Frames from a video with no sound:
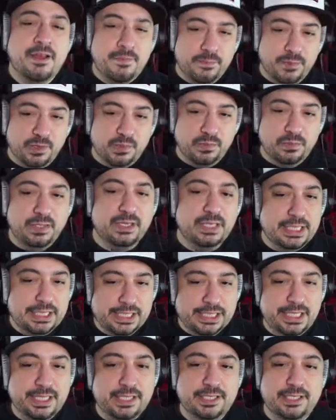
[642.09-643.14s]
But let's
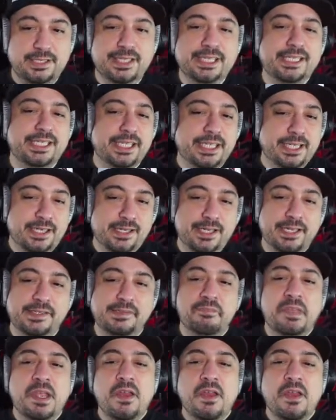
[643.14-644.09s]
dig into this.